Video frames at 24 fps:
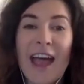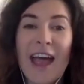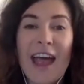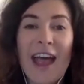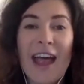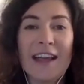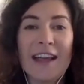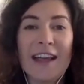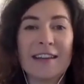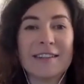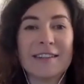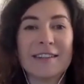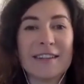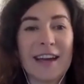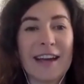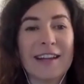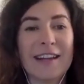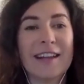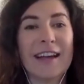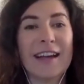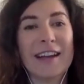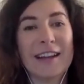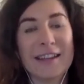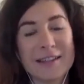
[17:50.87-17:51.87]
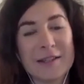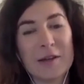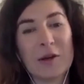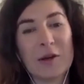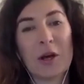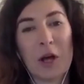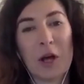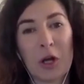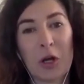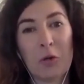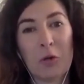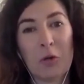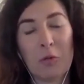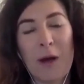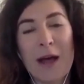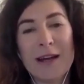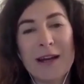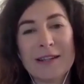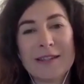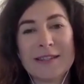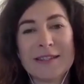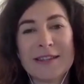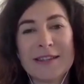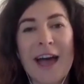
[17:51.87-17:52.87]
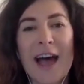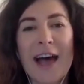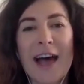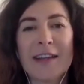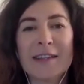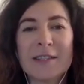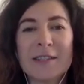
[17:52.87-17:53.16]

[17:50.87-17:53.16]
And it is a good way to start.